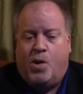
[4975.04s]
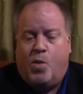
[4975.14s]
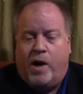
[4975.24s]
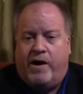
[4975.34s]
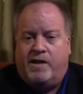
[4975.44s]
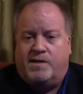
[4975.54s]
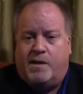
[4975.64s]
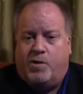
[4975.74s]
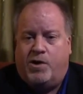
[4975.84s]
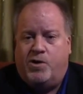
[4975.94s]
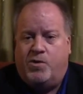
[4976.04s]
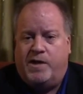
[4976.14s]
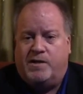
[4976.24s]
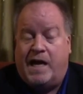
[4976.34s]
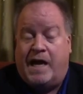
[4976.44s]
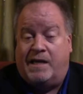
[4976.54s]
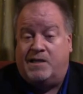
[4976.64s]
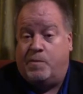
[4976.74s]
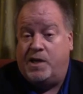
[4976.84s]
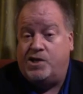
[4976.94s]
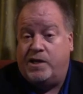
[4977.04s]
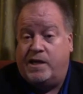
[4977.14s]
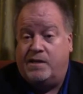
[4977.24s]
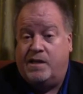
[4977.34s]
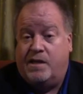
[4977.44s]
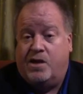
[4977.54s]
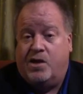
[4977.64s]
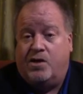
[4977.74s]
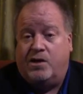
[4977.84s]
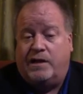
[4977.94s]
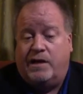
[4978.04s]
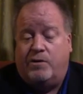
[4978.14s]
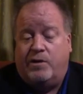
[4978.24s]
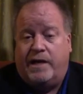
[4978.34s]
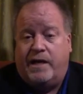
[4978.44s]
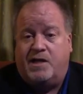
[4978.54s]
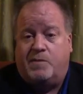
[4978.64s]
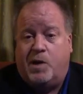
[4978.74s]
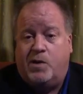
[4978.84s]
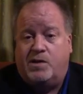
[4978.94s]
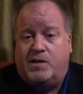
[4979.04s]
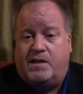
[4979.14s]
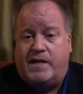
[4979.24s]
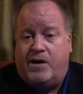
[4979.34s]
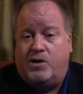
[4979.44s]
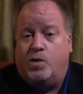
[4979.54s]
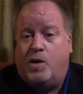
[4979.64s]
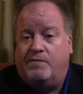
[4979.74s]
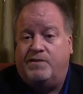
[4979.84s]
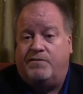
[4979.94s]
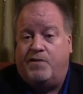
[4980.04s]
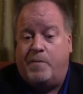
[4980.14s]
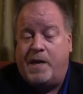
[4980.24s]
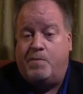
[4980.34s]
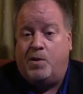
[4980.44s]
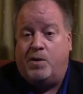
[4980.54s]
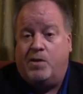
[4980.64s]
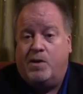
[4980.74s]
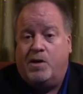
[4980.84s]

Whereas someone who is an exhibitionist could literally expose to 10 or 12 different people